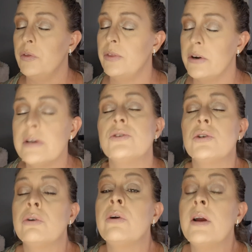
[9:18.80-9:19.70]
their
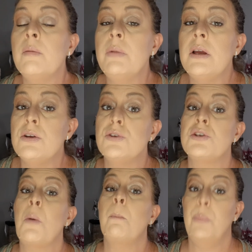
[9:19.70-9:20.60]
Instagram
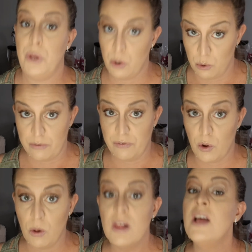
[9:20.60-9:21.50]
is
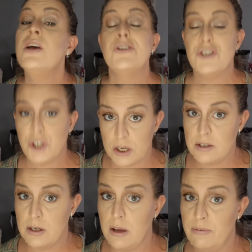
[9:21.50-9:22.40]
beautiful,
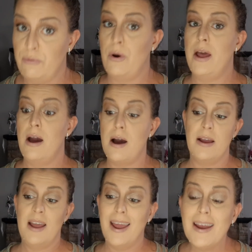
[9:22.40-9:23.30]
just F Y
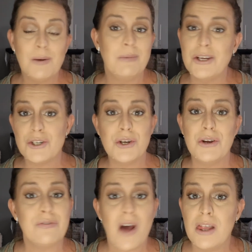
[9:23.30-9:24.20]
I. And make sure
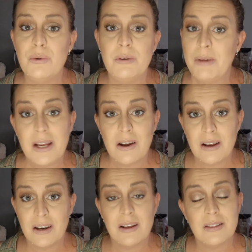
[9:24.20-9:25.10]
you're following me
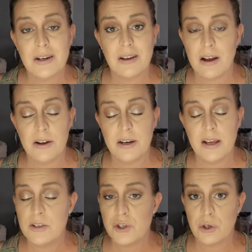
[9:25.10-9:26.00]
on on
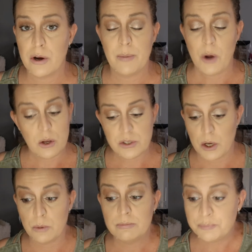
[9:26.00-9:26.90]
Instagram
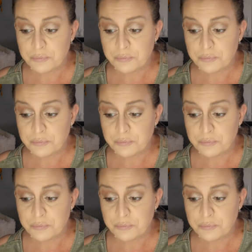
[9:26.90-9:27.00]
also,